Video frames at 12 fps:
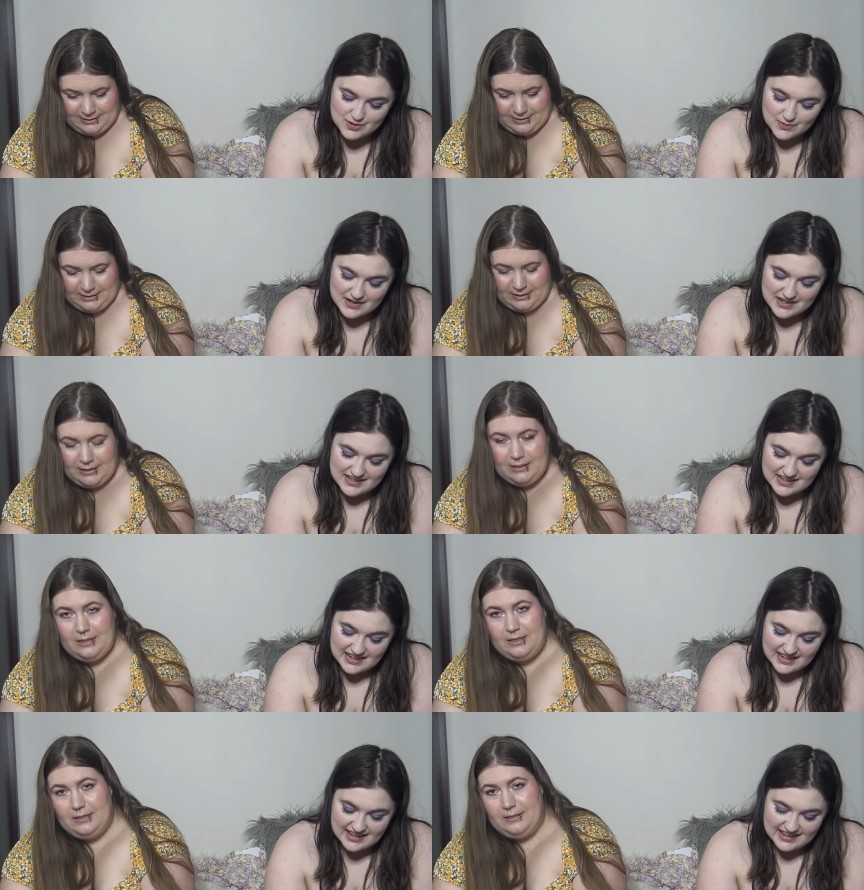
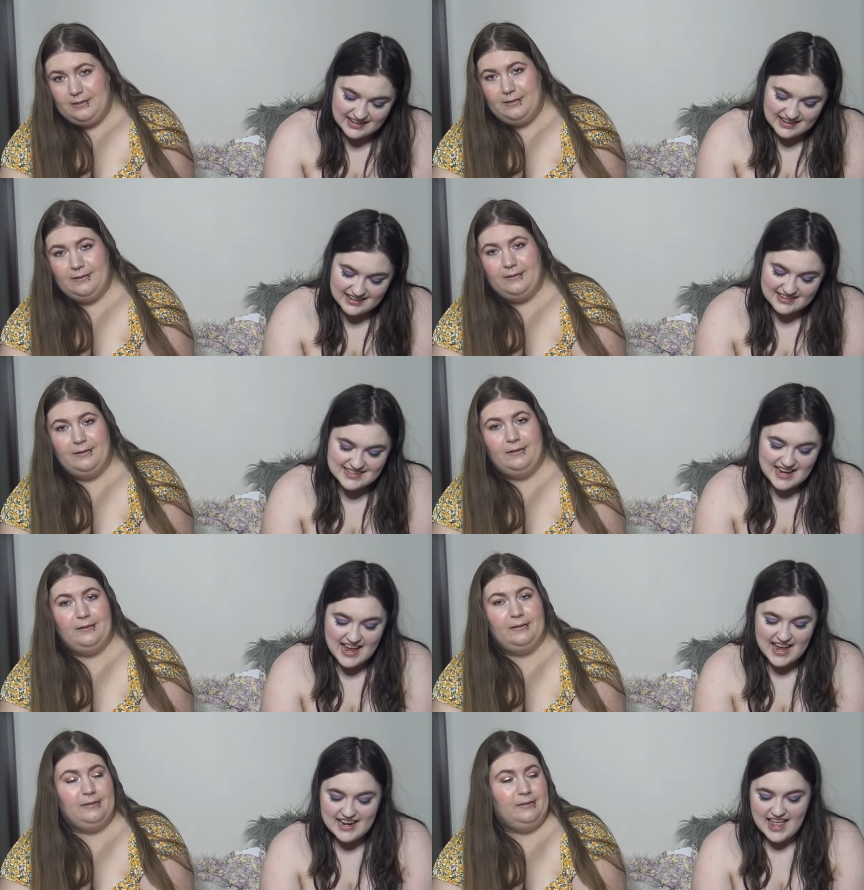Speaker 1: Twenty.
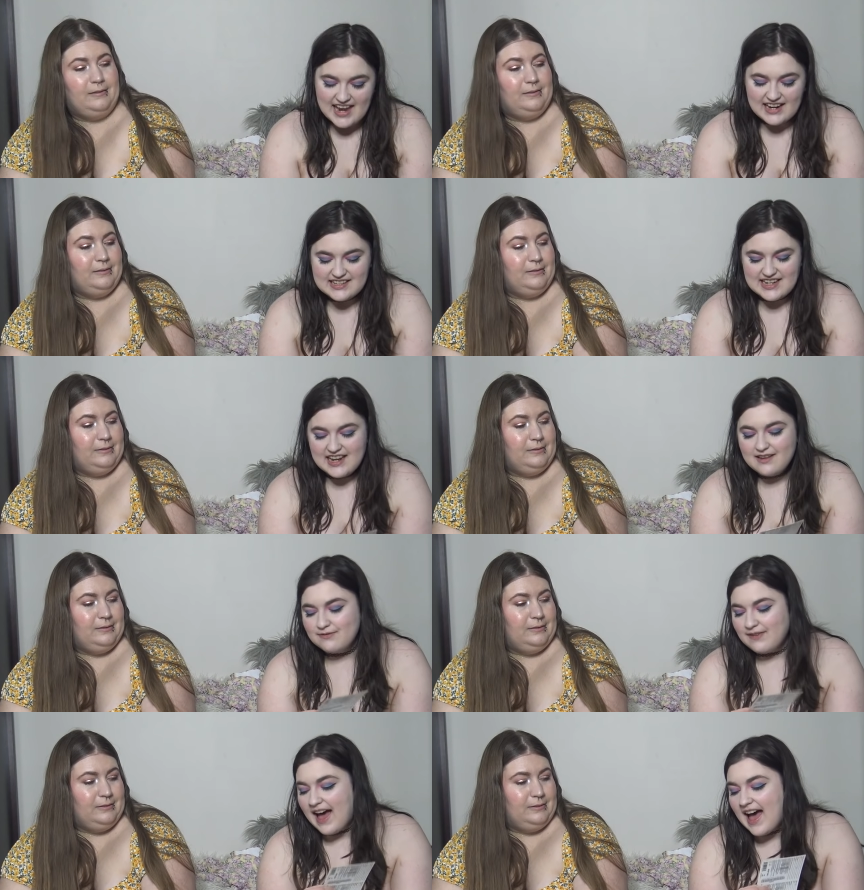Ten, and I take
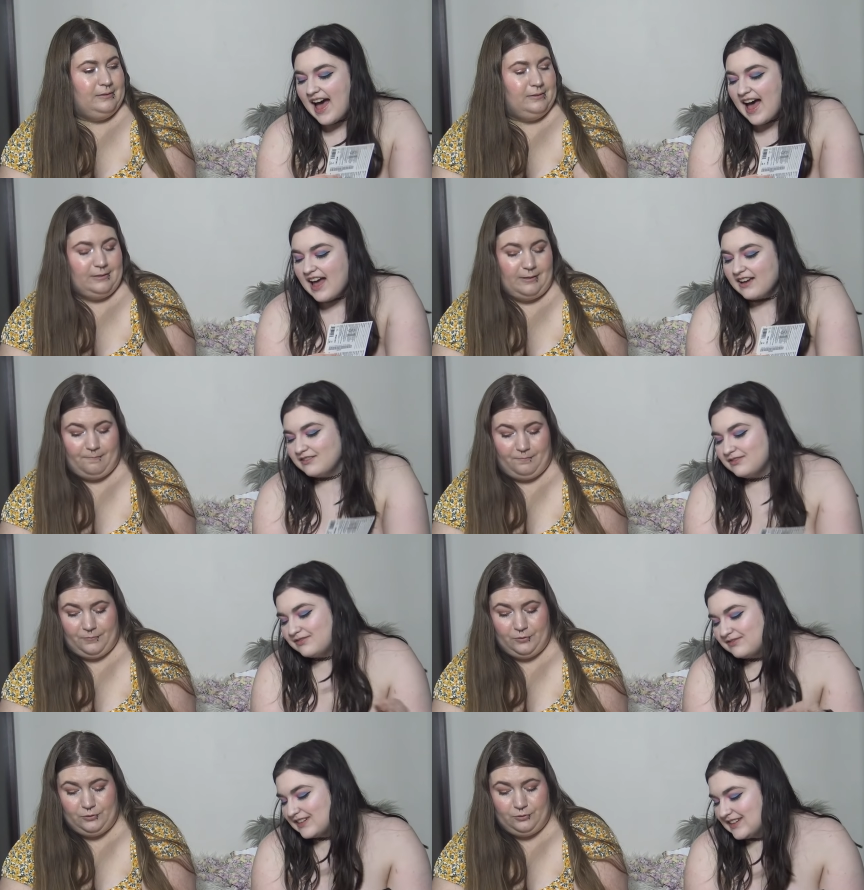
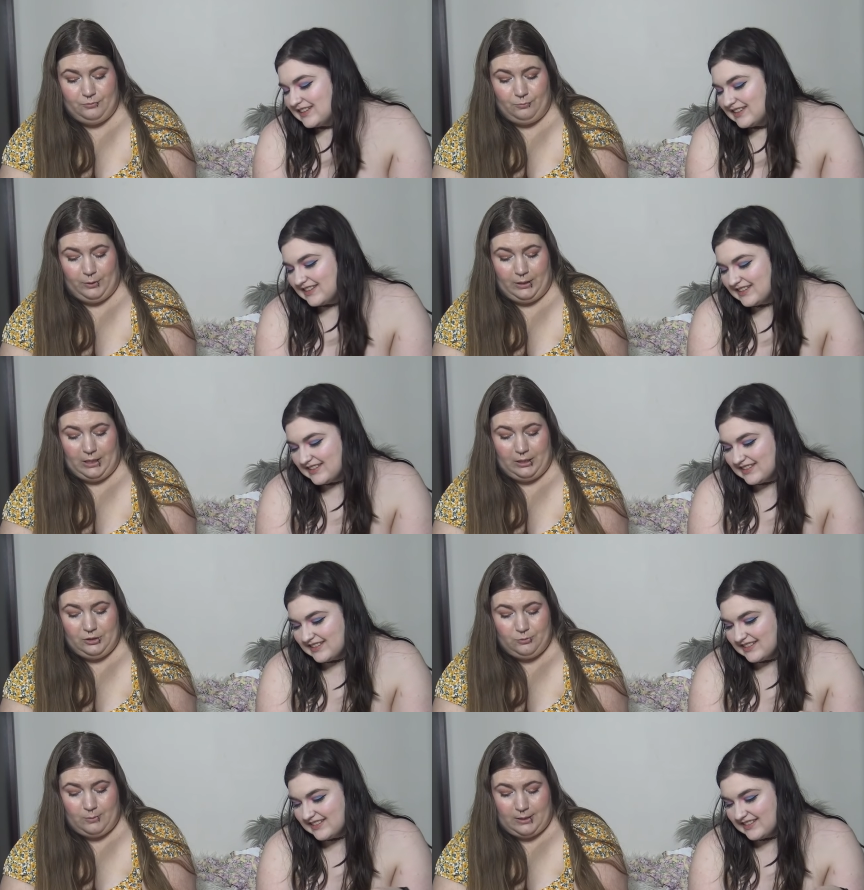five.
Speaker 2: We got a
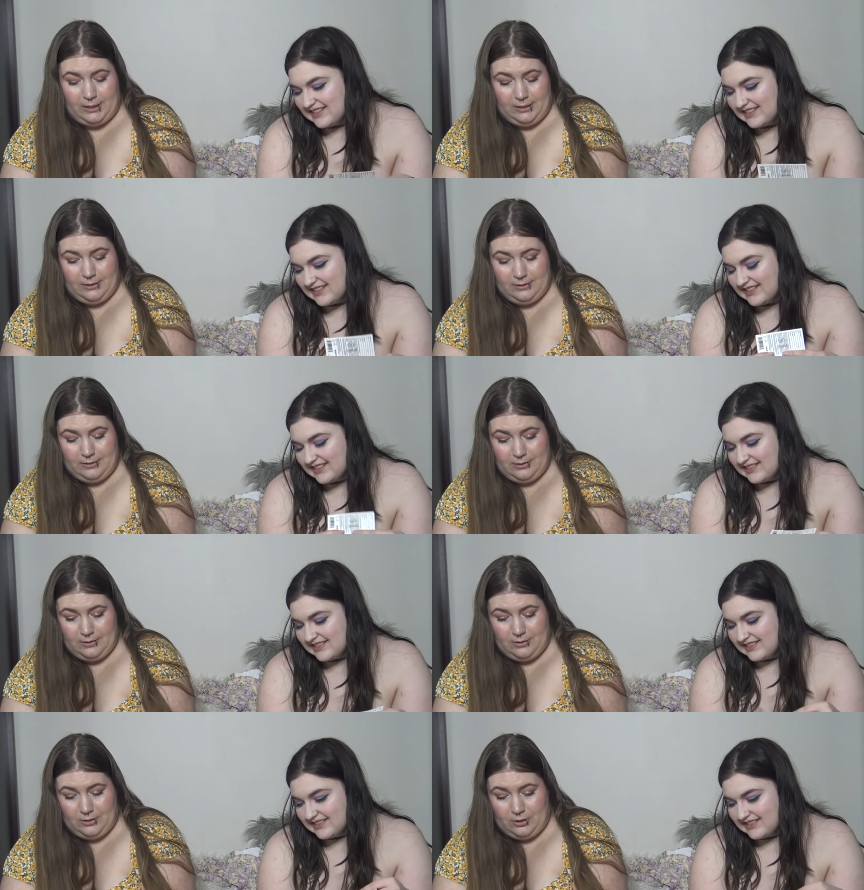twenty.
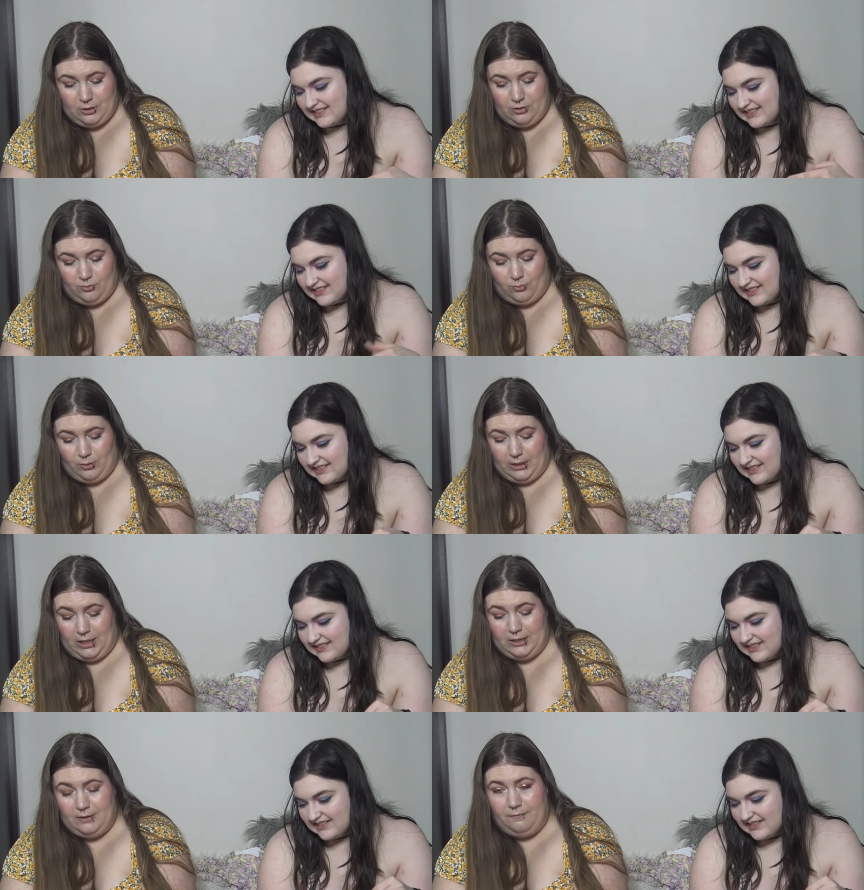We
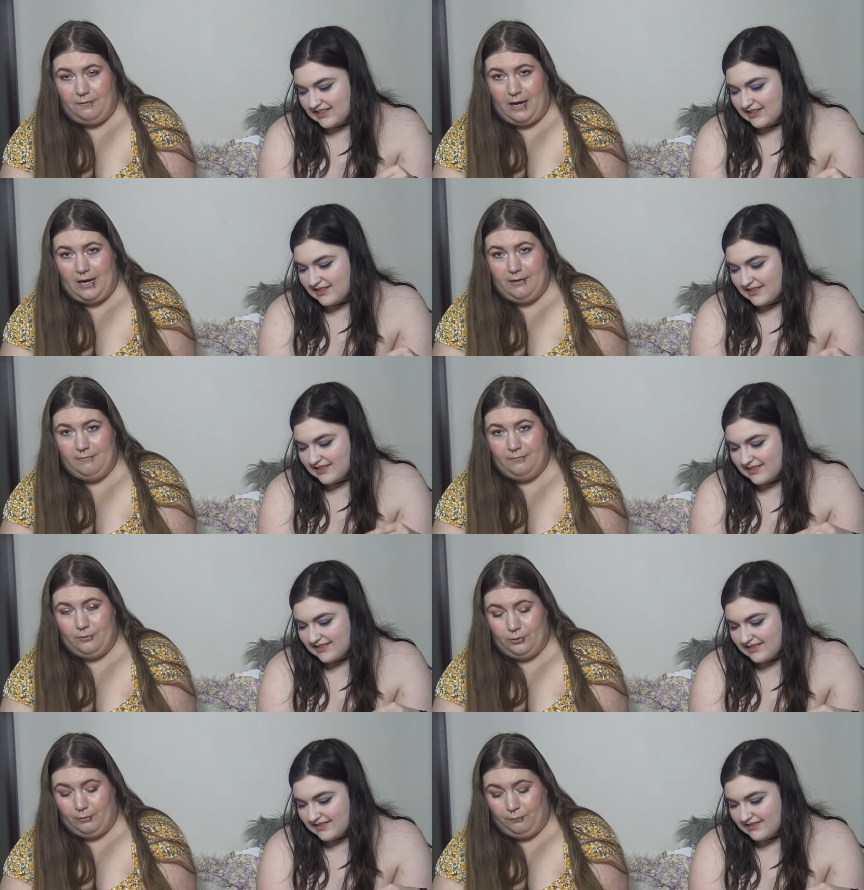got the five
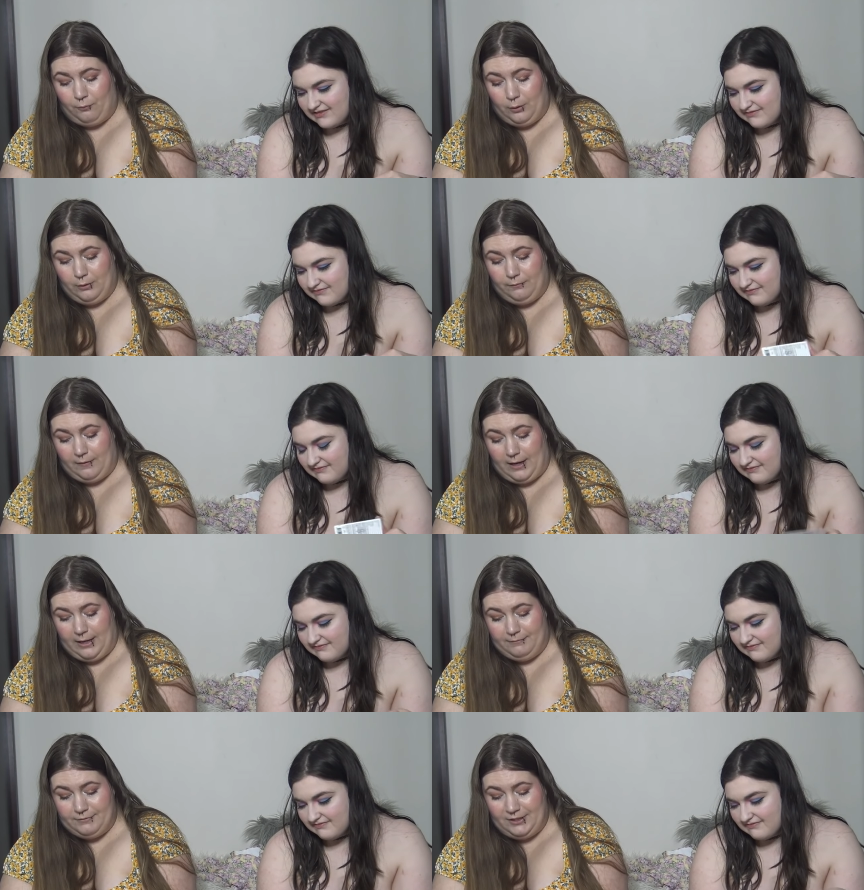or the four or
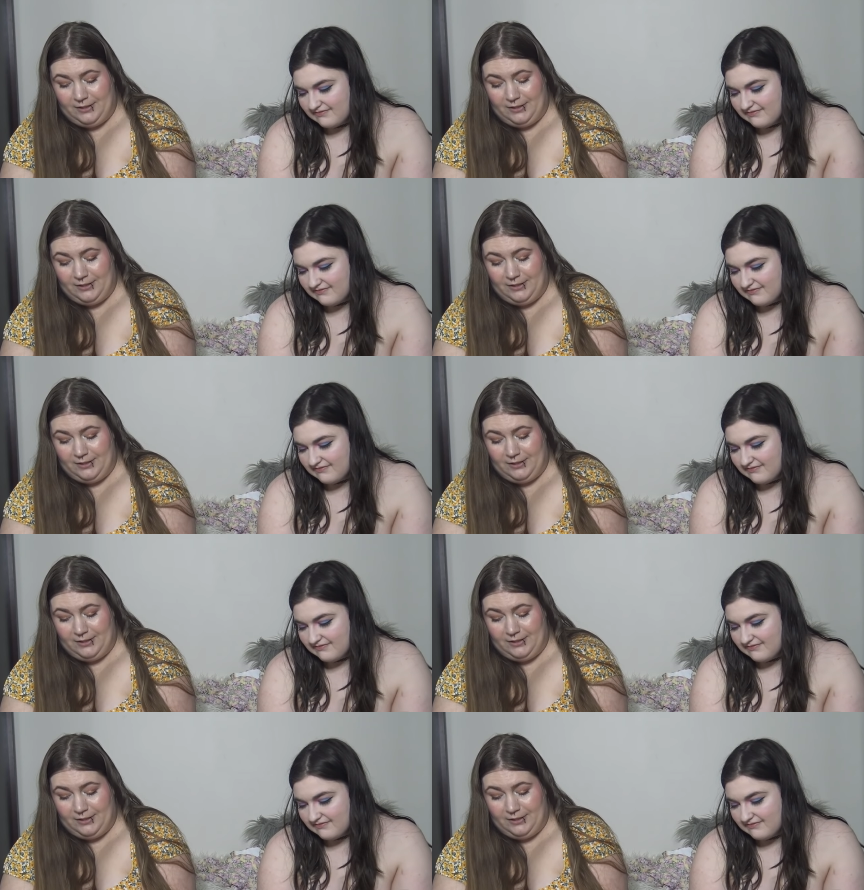fives.